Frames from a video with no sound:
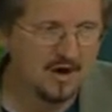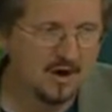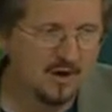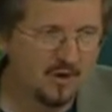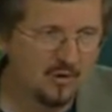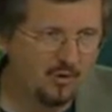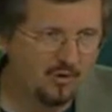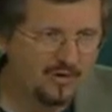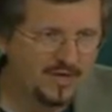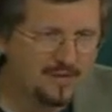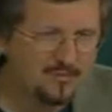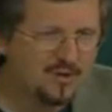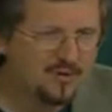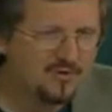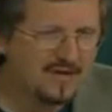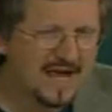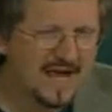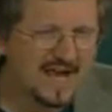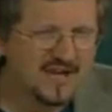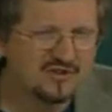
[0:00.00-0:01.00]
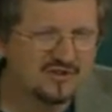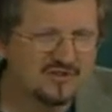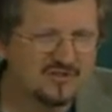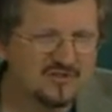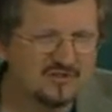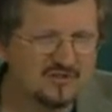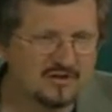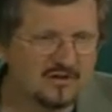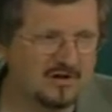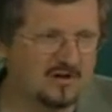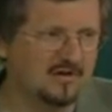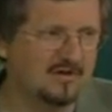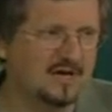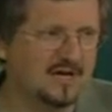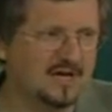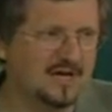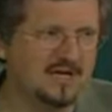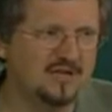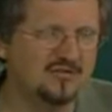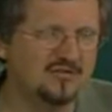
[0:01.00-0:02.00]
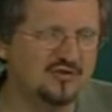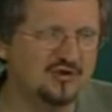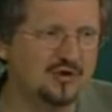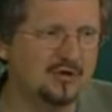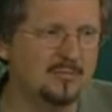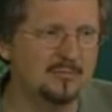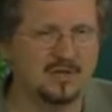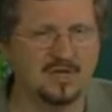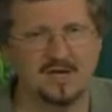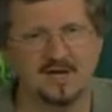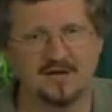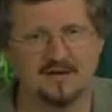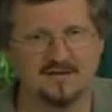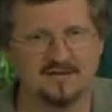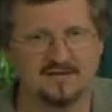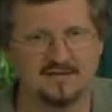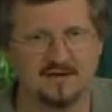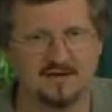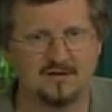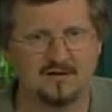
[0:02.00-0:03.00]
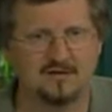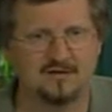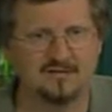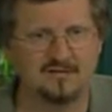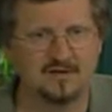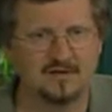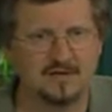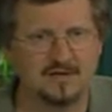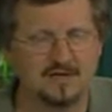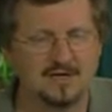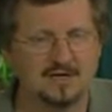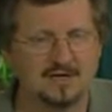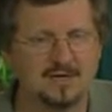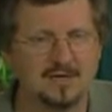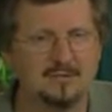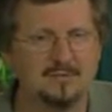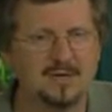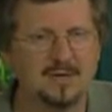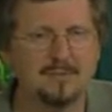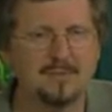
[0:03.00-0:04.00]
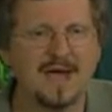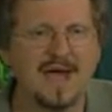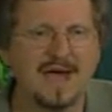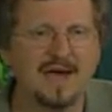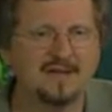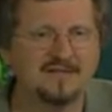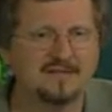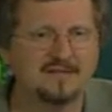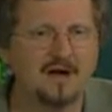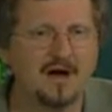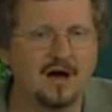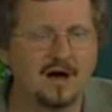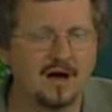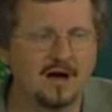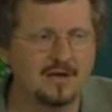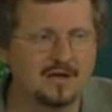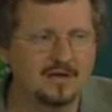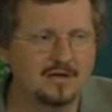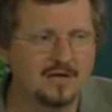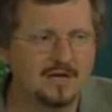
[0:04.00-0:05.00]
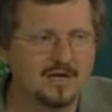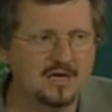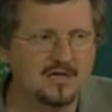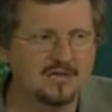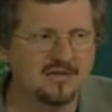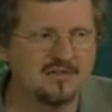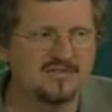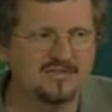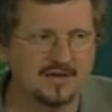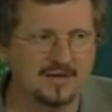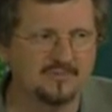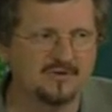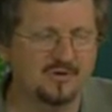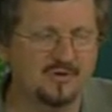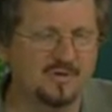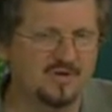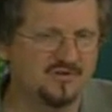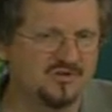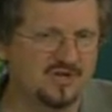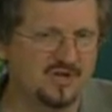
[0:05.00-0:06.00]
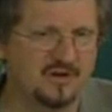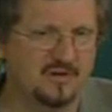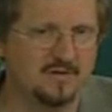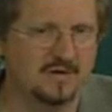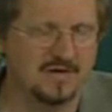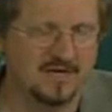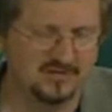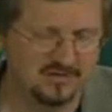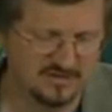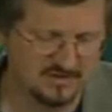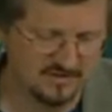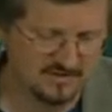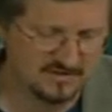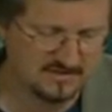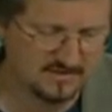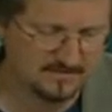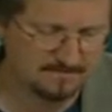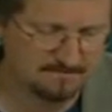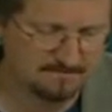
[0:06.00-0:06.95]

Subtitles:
Only mutations occurring in germline cells can be passed on to subsequent generations.